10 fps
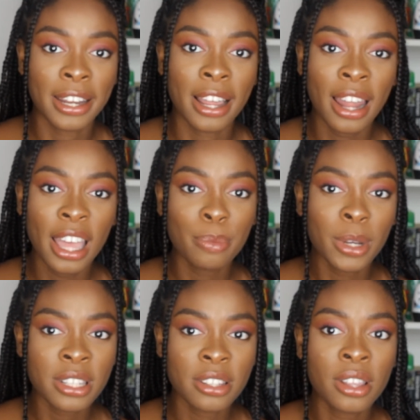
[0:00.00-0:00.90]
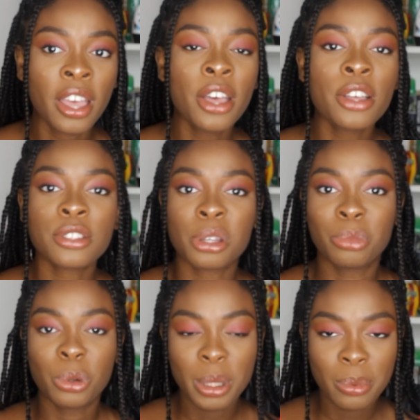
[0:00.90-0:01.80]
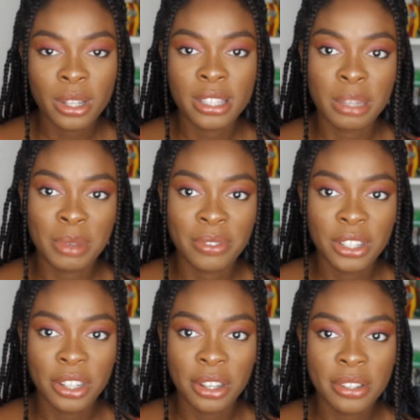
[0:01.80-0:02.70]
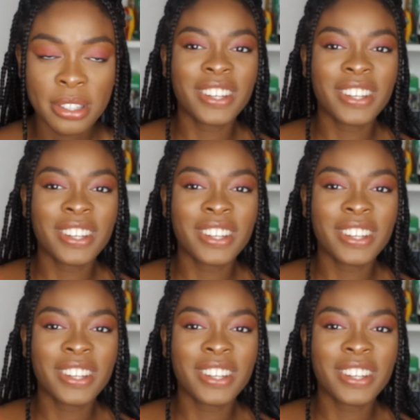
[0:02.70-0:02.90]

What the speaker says: that like button so more people can see my videos.